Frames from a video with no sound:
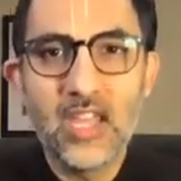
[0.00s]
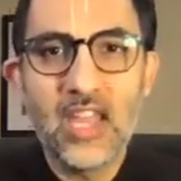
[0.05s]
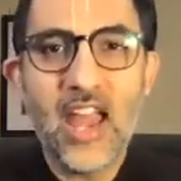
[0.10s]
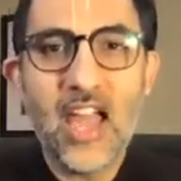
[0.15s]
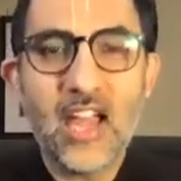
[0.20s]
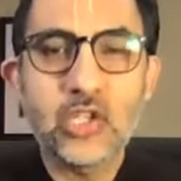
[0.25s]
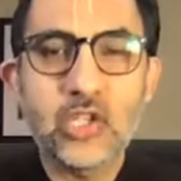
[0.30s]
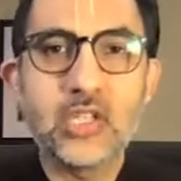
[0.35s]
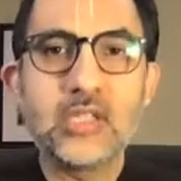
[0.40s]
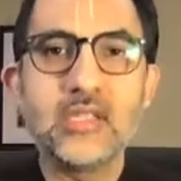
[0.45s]

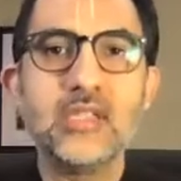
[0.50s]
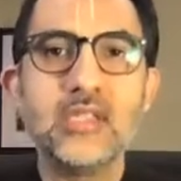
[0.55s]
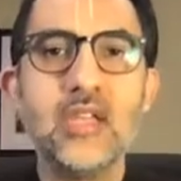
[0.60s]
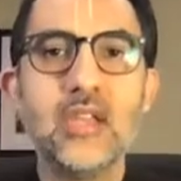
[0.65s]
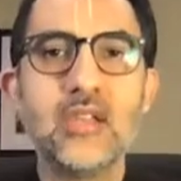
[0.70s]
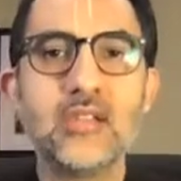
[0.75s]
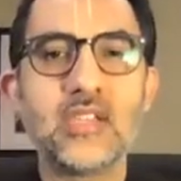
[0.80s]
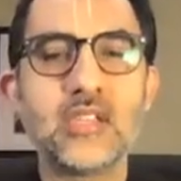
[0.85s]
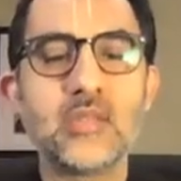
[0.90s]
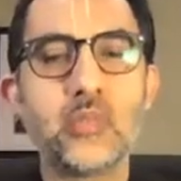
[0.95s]
actually see it
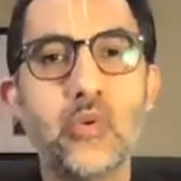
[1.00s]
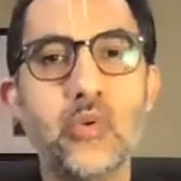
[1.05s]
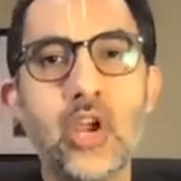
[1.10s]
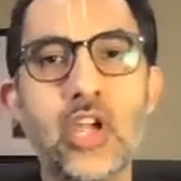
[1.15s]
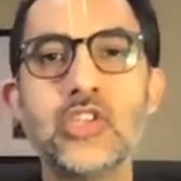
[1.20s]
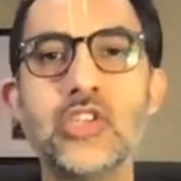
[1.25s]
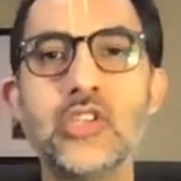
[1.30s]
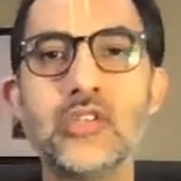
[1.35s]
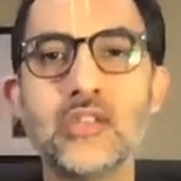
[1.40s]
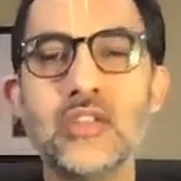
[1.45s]
as this
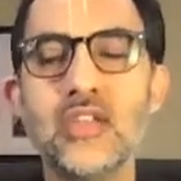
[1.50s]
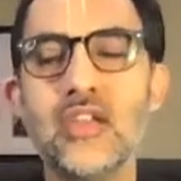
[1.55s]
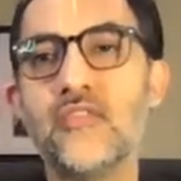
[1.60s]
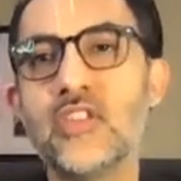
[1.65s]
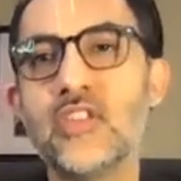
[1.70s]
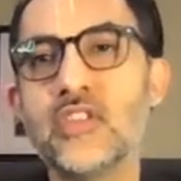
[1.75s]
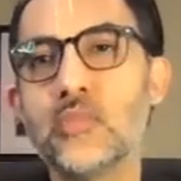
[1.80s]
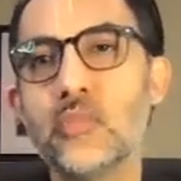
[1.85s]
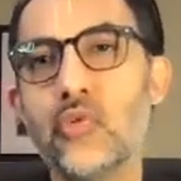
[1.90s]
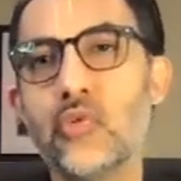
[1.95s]
precious gift,
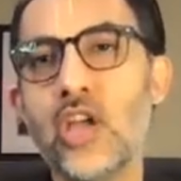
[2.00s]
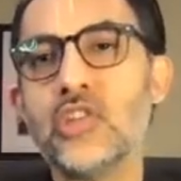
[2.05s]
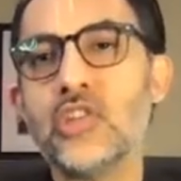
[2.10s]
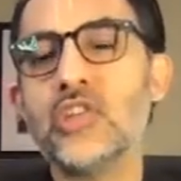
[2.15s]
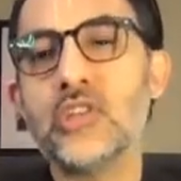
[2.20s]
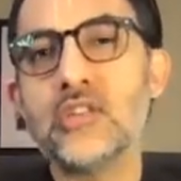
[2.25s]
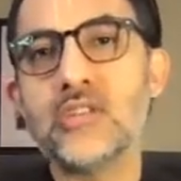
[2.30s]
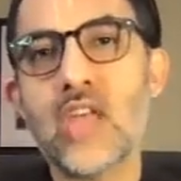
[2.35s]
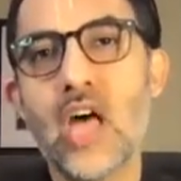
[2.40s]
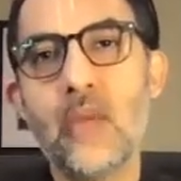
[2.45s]
this
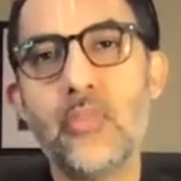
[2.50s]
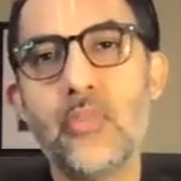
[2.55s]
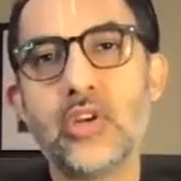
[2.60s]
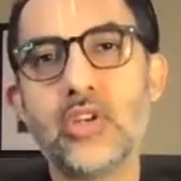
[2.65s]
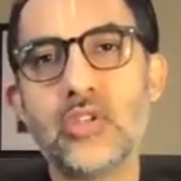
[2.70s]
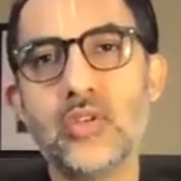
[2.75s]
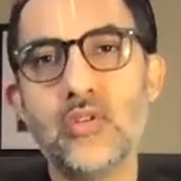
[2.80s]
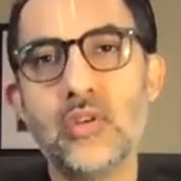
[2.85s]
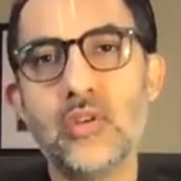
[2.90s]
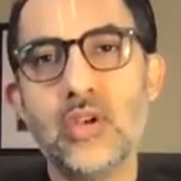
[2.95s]
precious
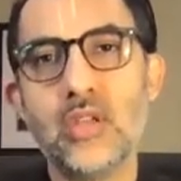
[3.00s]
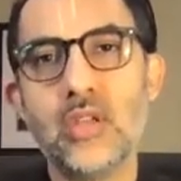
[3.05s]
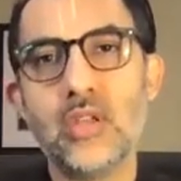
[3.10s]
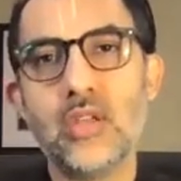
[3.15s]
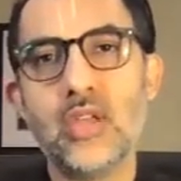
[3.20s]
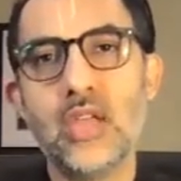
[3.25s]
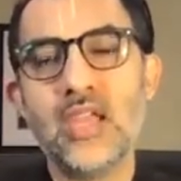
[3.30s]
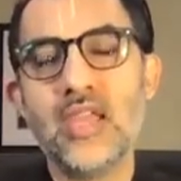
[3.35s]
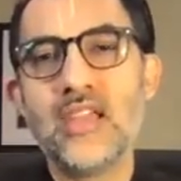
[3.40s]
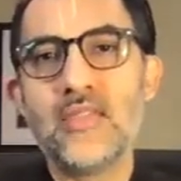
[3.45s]

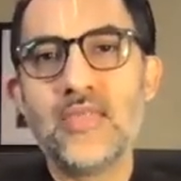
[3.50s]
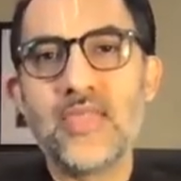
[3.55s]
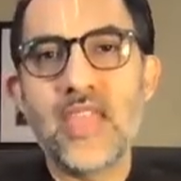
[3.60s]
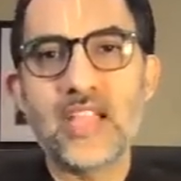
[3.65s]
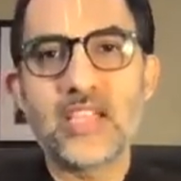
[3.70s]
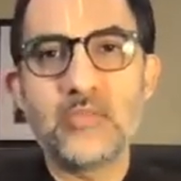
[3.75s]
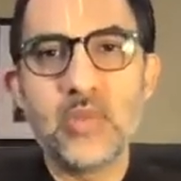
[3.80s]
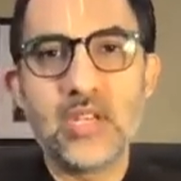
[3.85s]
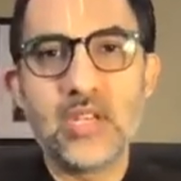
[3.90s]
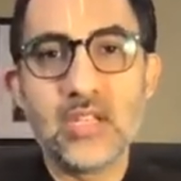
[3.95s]
opportunity
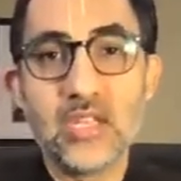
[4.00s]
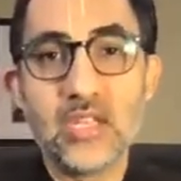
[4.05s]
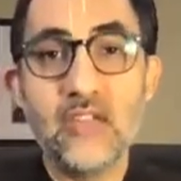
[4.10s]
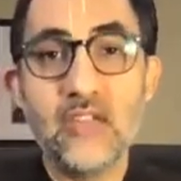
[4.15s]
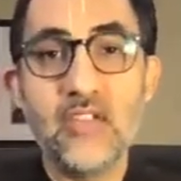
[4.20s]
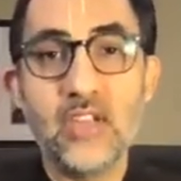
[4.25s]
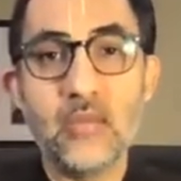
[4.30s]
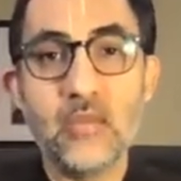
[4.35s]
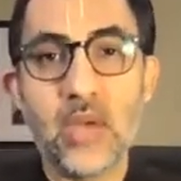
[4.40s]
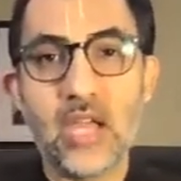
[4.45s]
that's been
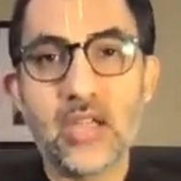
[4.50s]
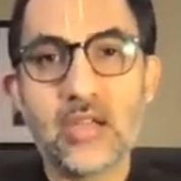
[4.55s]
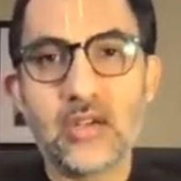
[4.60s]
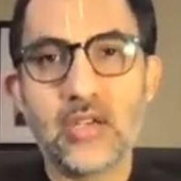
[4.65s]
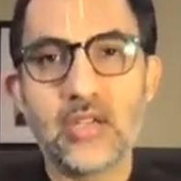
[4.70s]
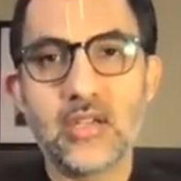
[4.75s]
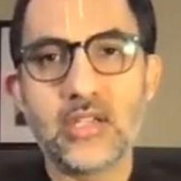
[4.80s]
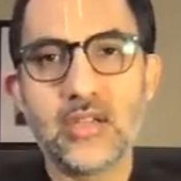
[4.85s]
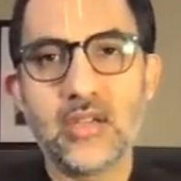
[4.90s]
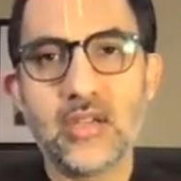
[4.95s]
given by
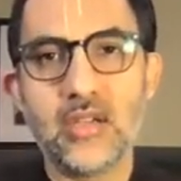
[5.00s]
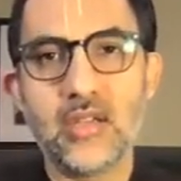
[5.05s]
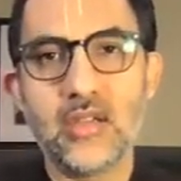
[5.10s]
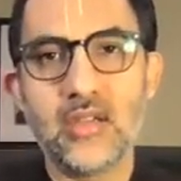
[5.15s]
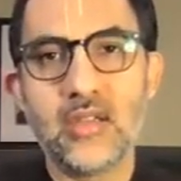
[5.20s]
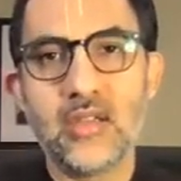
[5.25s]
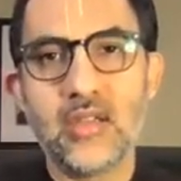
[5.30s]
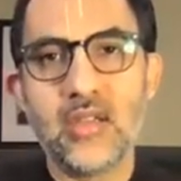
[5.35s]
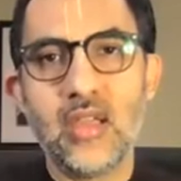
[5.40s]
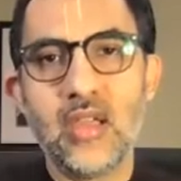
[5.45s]
Krishna
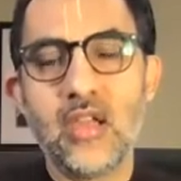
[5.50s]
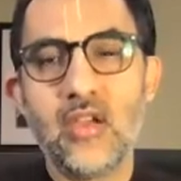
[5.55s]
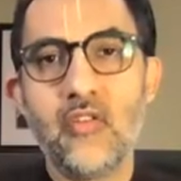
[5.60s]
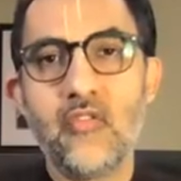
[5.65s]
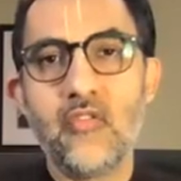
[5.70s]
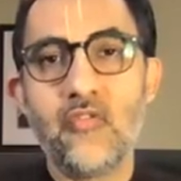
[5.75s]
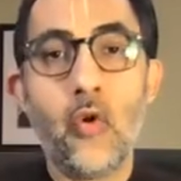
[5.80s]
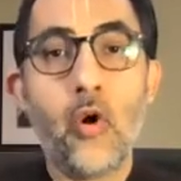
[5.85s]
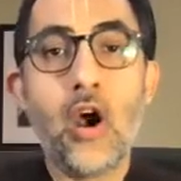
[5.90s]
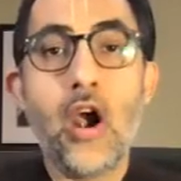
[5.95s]

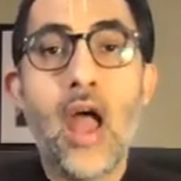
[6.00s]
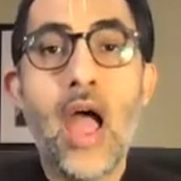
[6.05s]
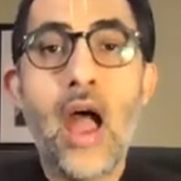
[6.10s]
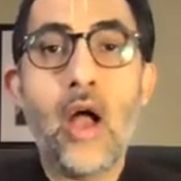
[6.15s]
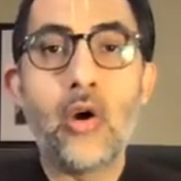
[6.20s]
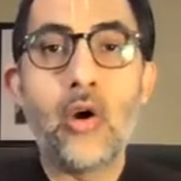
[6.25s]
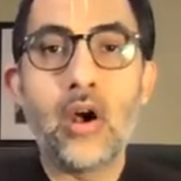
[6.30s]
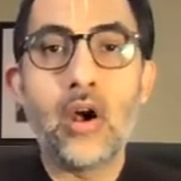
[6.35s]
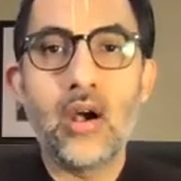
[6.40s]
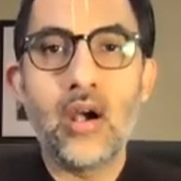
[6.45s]
for
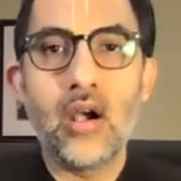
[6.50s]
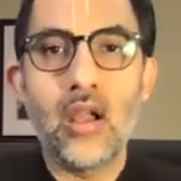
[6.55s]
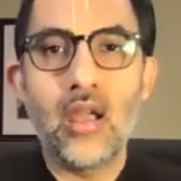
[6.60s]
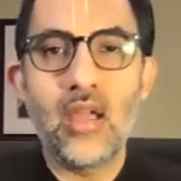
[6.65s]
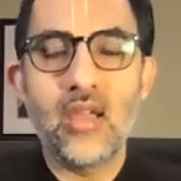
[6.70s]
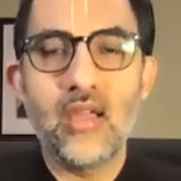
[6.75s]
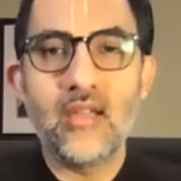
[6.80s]
our